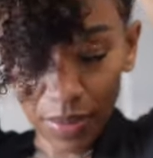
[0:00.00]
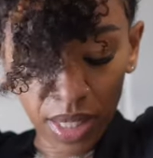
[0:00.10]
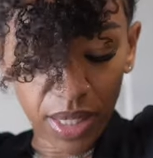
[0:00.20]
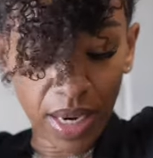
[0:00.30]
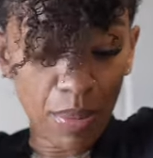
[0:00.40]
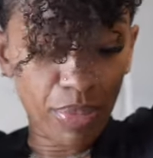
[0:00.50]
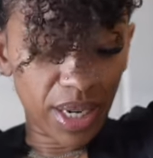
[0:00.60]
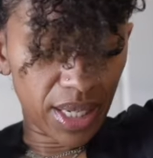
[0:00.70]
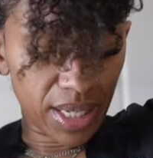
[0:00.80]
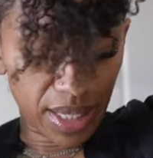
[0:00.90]
and I
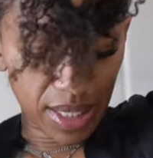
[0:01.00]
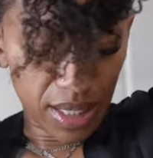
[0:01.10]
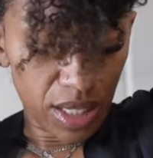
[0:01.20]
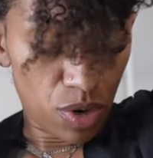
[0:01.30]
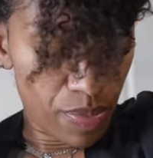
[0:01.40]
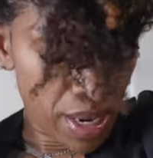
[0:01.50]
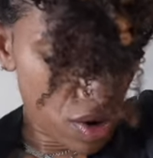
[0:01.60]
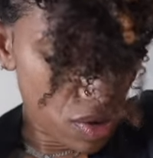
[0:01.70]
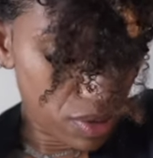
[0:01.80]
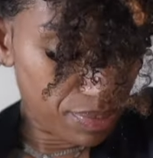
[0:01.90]
bring it in this little big
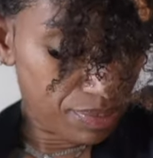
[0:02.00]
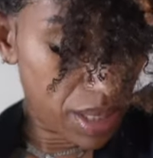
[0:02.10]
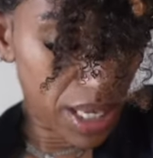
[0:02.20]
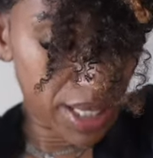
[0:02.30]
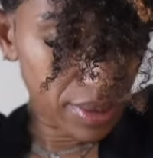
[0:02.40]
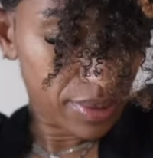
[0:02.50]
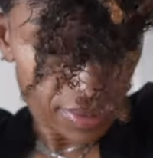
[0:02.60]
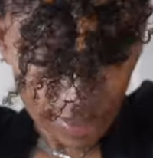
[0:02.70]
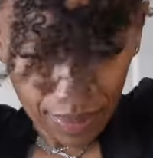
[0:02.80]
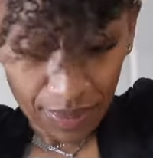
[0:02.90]
old bun
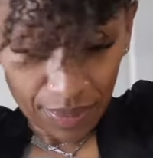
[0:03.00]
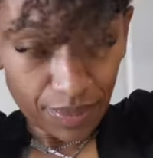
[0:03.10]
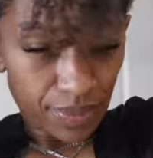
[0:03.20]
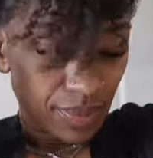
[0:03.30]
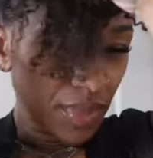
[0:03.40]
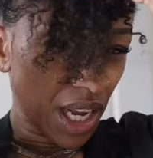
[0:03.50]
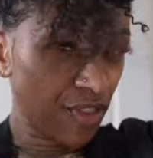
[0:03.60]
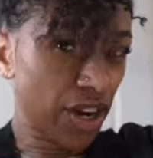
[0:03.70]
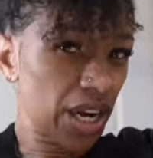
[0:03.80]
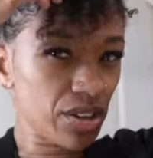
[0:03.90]

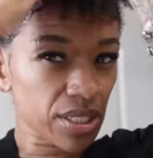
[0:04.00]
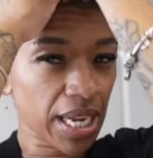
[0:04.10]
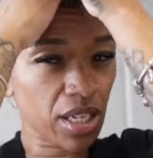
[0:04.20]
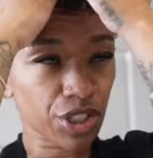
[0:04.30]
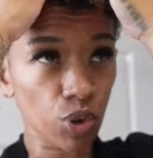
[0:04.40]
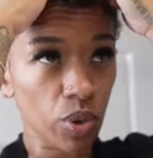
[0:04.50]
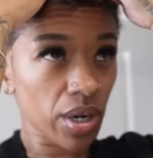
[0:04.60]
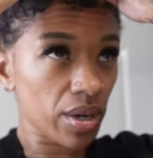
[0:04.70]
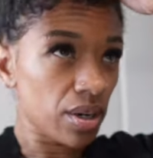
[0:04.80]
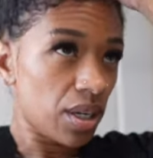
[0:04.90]
if your hair is like
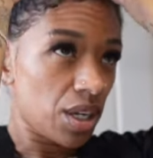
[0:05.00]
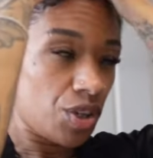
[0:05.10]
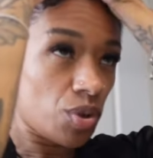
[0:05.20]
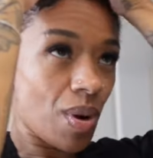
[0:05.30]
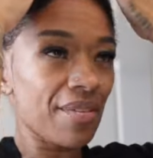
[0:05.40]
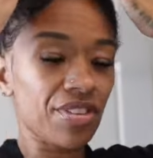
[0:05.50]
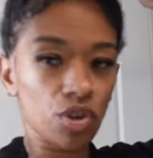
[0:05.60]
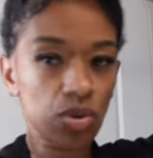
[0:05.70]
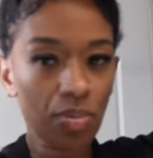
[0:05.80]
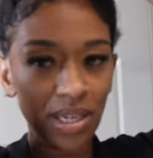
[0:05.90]
shorter, you don't have to
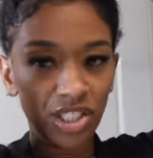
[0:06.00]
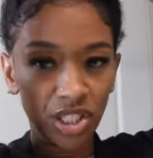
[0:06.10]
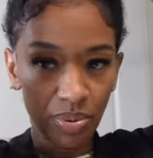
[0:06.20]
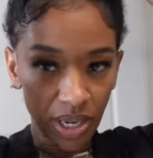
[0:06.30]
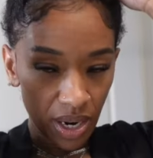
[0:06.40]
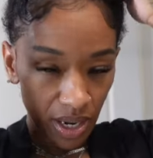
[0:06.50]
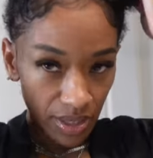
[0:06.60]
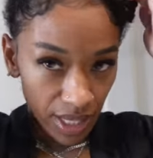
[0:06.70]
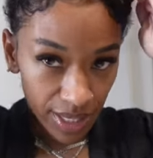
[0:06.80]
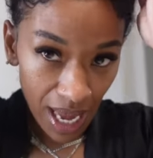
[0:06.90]
do a bun. Just bring your hair
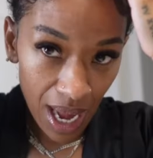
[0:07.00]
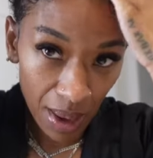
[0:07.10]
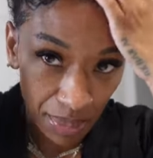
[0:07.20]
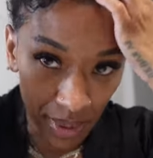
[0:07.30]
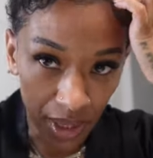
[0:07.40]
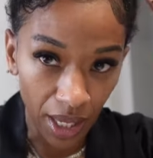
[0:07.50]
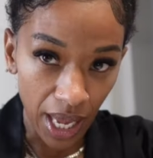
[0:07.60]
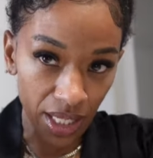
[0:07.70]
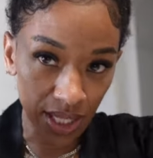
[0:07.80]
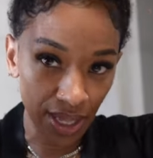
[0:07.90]
to the top
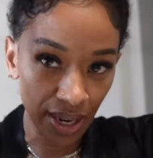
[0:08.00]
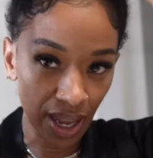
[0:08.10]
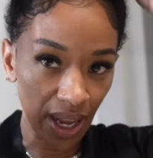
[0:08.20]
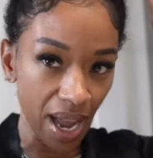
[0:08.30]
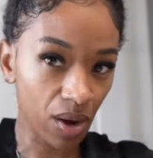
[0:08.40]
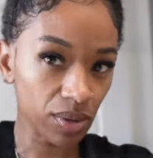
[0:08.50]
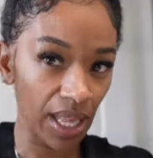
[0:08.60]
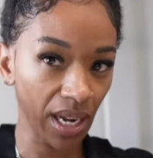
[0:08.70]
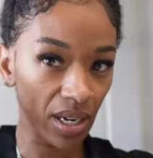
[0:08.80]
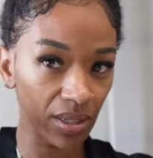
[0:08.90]
and just let it hang out
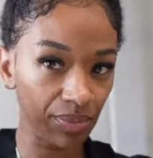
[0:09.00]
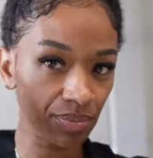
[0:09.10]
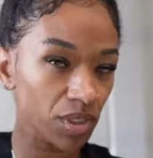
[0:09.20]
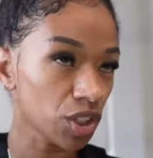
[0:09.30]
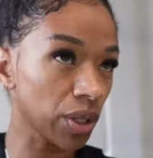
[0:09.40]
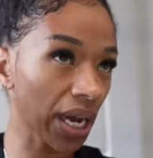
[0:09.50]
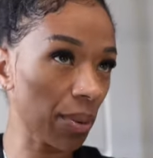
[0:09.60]
like a, you know, like